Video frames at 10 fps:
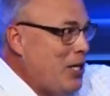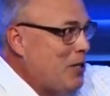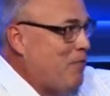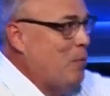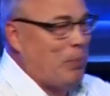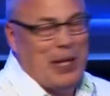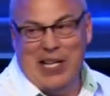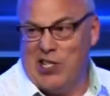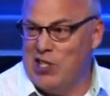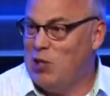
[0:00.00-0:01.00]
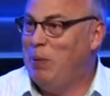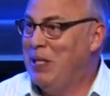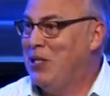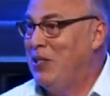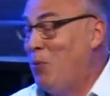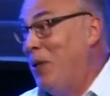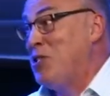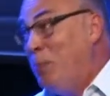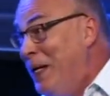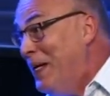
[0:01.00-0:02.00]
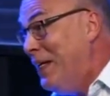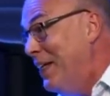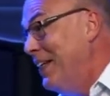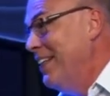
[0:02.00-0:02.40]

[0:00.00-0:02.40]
different places, you begin to think, well, it's me